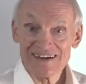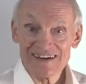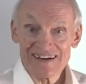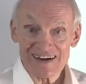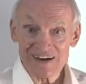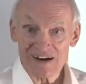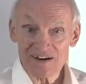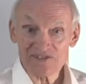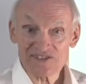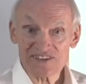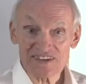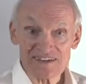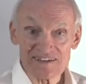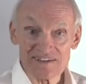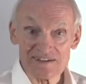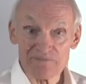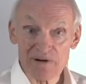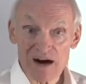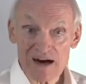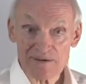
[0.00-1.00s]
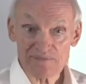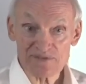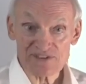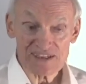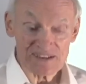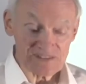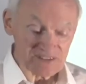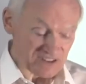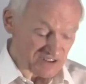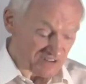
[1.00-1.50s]
And all of a sudden, the bottom
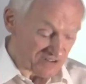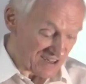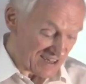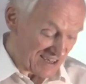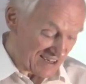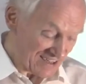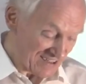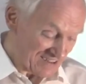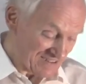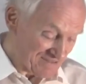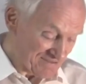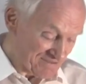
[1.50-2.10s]
starts to crack